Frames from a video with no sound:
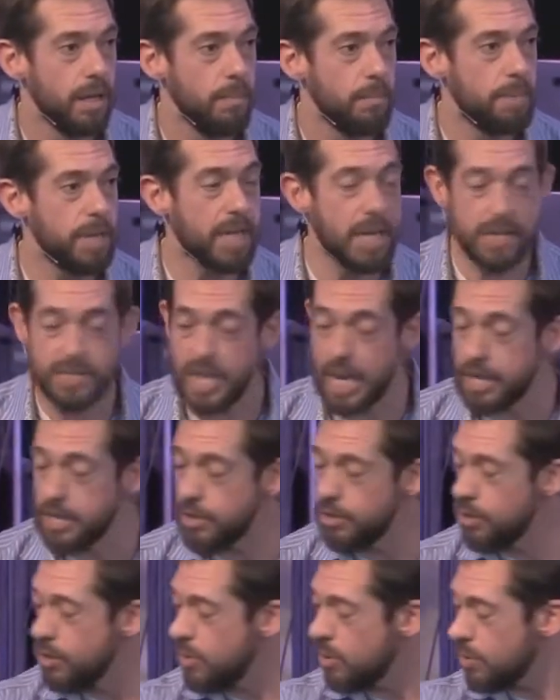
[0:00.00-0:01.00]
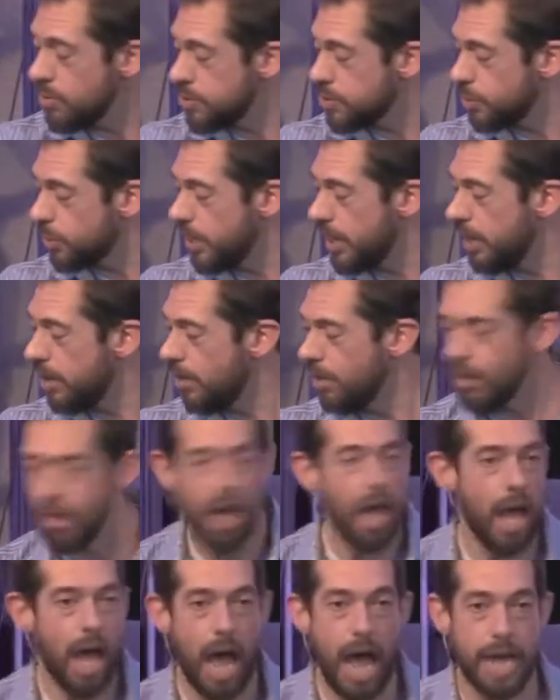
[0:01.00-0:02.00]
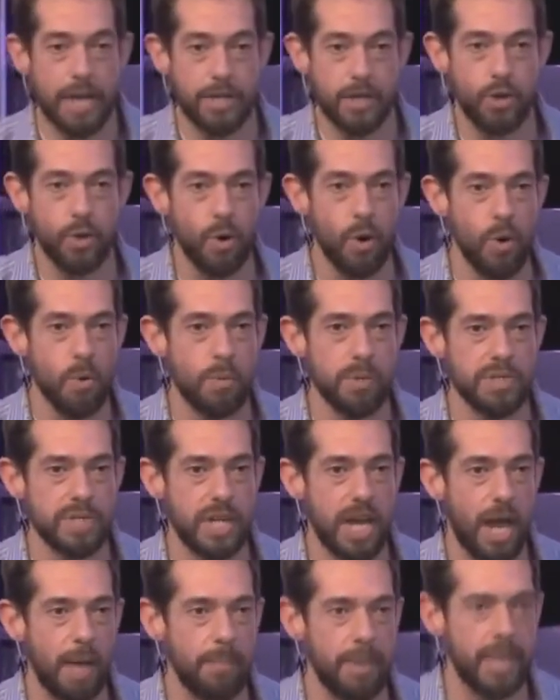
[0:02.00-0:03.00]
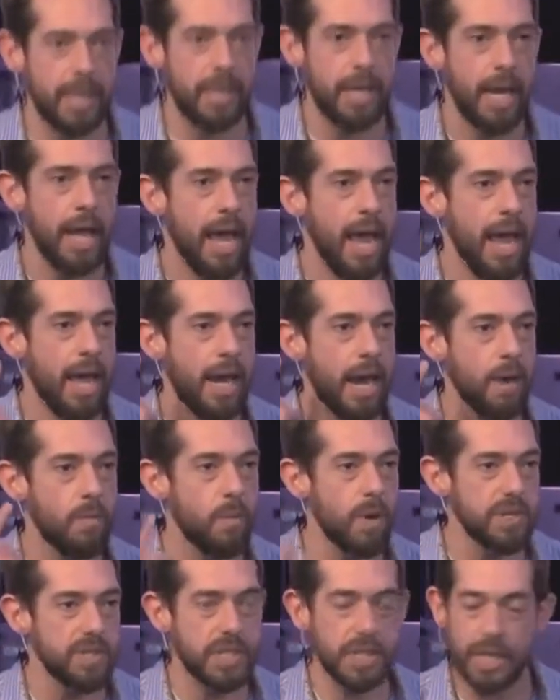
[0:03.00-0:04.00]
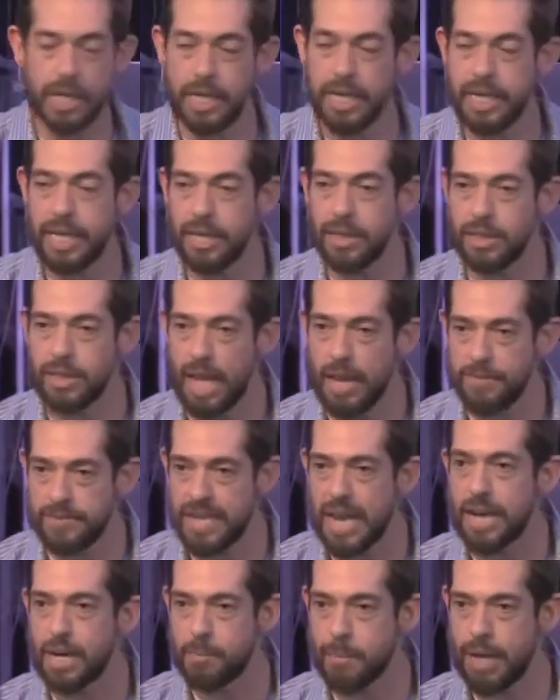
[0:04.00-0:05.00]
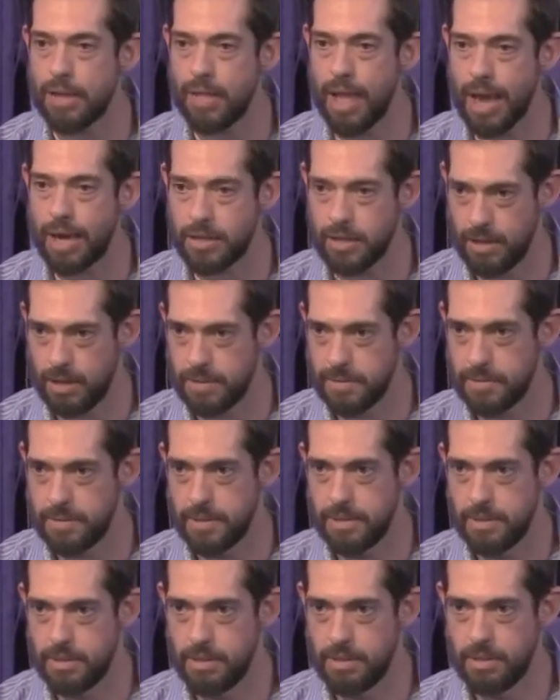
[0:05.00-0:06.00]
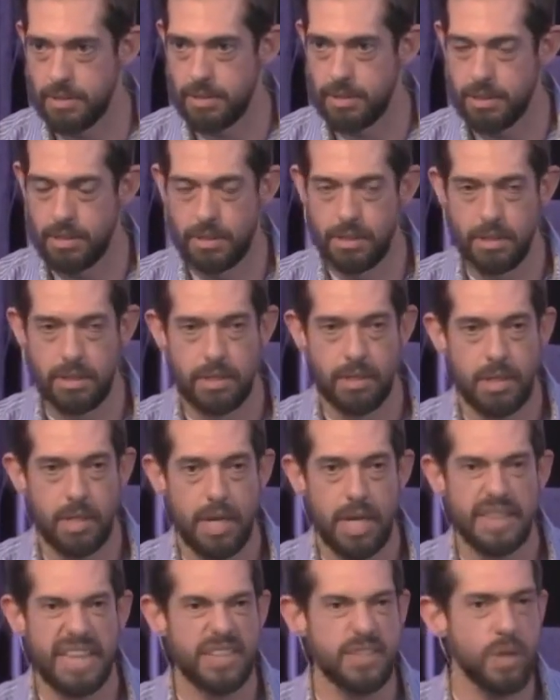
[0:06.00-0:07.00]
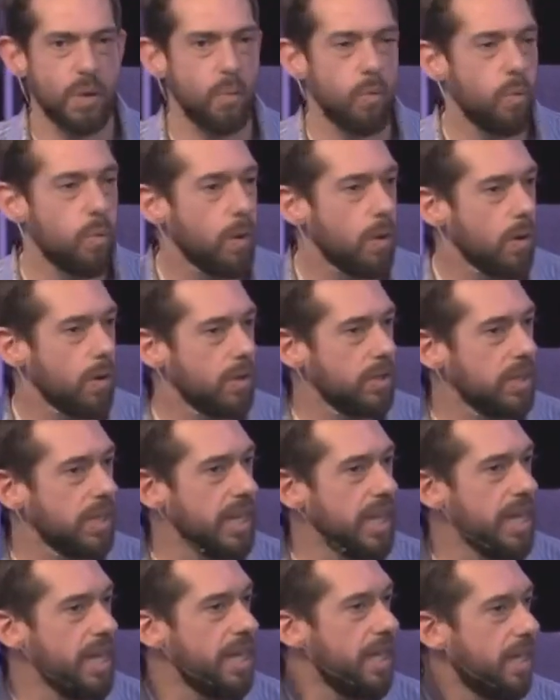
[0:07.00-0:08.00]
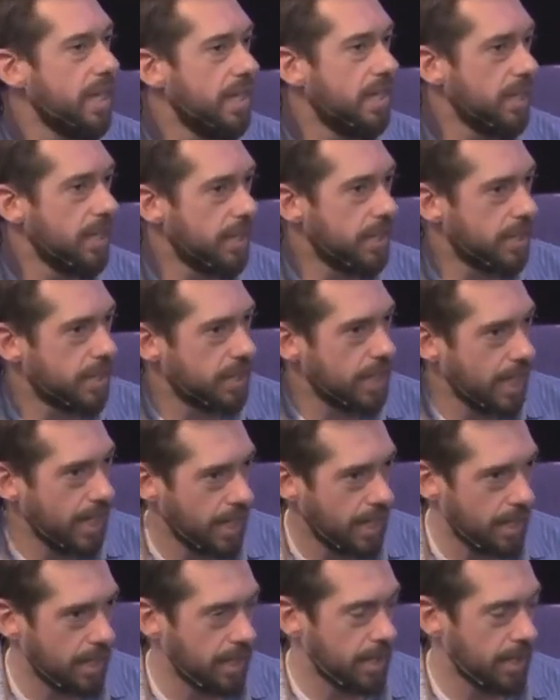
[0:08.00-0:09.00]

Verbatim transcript: because I knew it was real, I knew it was coming, and I wasn't going to get left out of my locker. That's a worldly thing.